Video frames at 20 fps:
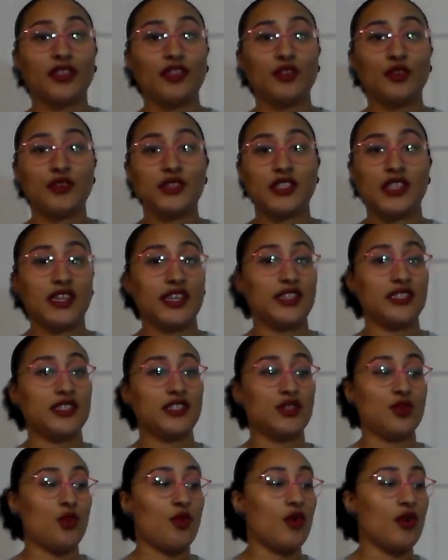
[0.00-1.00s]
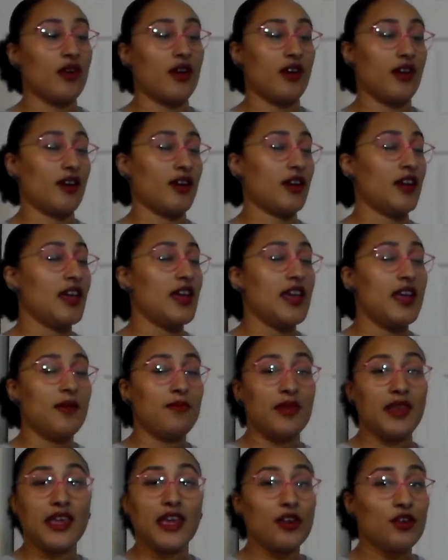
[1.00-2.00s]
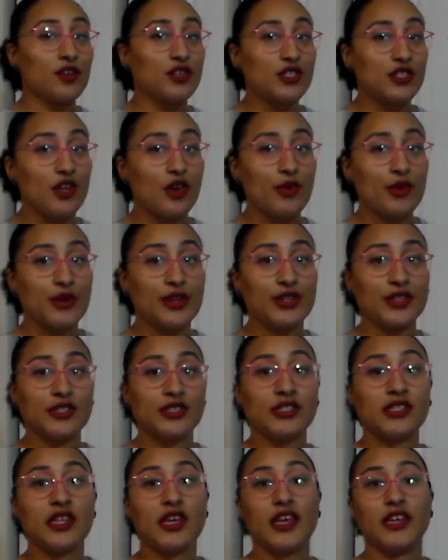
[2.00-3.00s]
enthusiasts or beginner sewers.